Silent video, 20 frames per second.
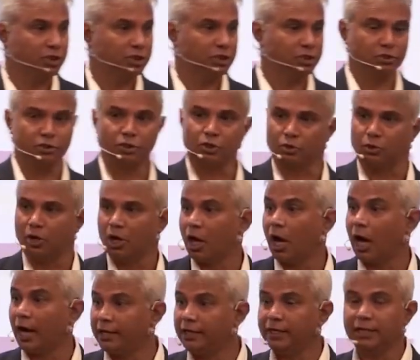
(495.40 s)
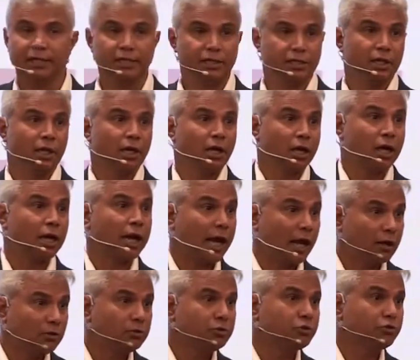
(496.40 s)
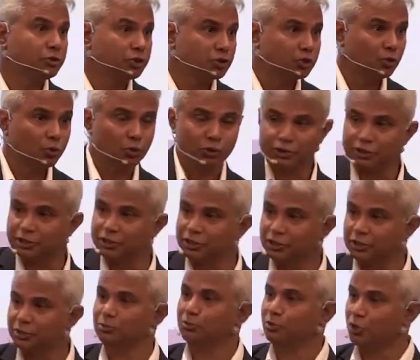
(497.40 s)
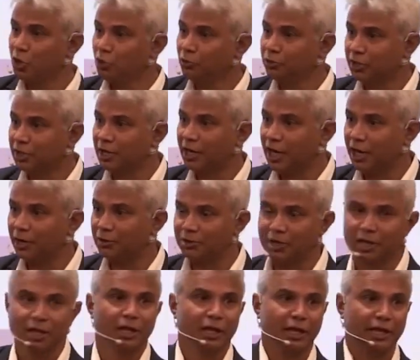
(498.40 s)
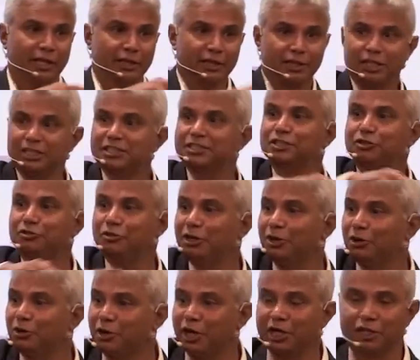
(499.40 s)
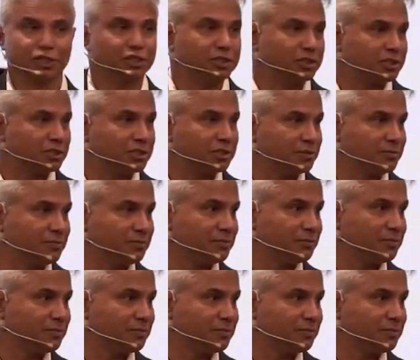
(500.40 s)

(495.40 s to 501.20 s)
do you need to do? I need cloud resources who know the cloud in these 3 locations.